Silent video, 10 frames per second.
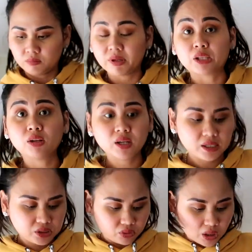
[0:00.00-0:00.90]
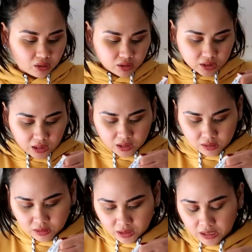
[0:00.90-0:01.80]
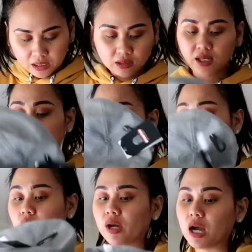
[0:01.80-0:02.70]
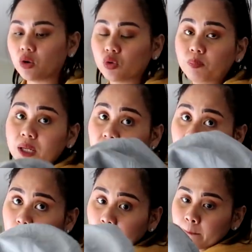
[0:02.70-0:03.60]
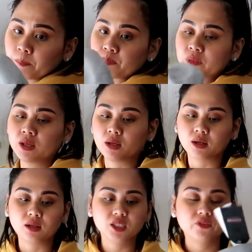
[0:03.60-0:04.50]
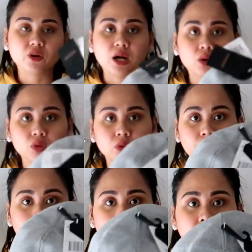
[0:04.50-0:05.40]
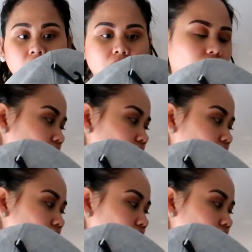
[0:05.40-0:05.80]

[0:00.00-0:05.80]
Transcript: Barat lang, guys. $2 lang. And yan, ito kay Uncle P. I got this for Uncle P. Ito